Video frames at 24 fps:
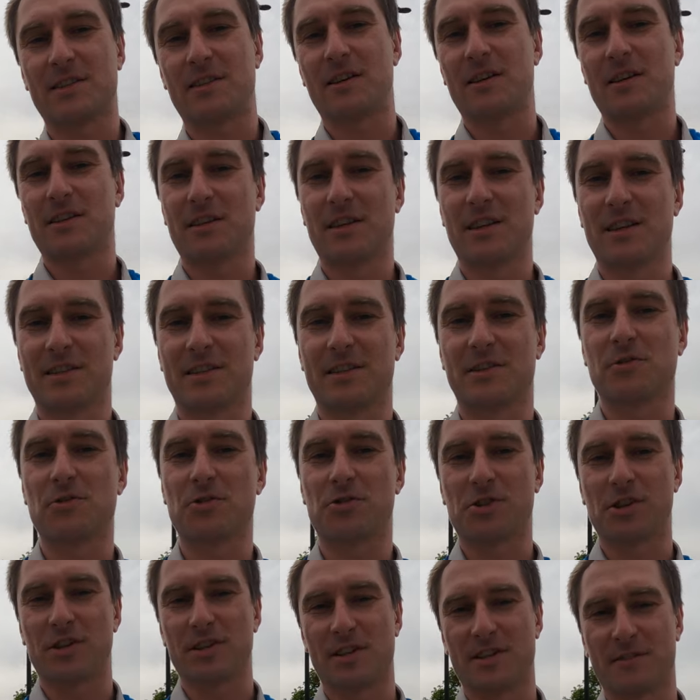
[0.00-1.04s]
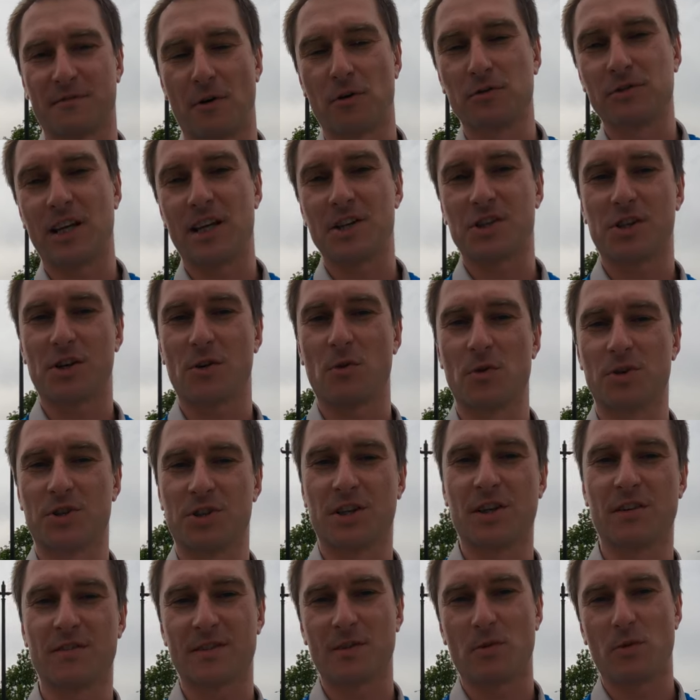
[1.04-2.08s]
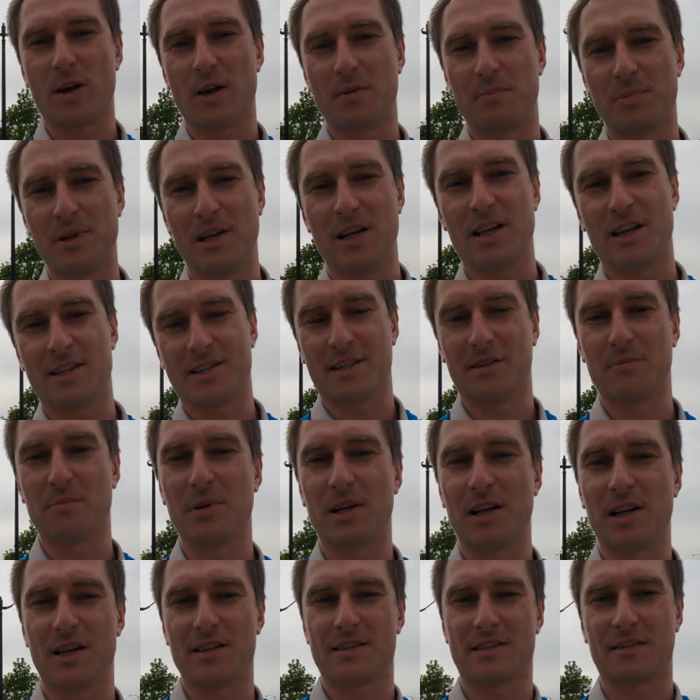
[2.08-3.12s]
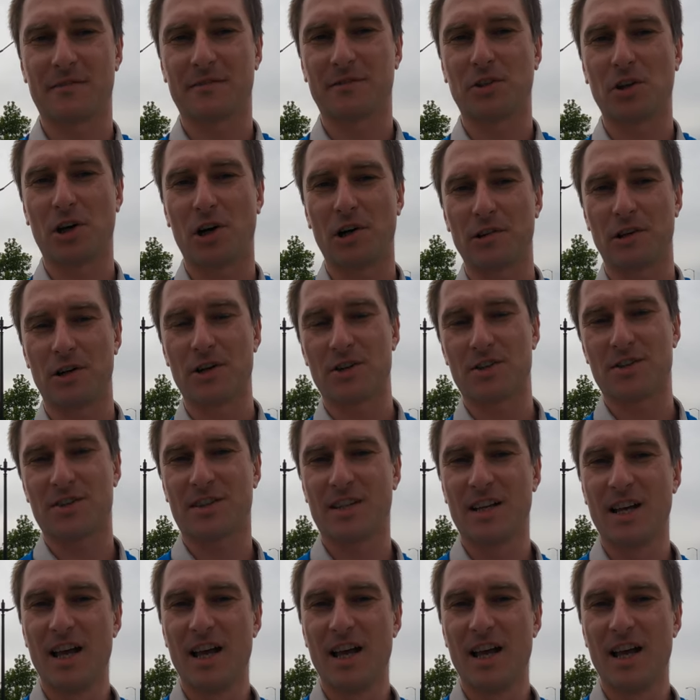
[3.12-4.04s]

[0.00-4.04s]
an institution, this foundation, which gives away billions and billions of dollars,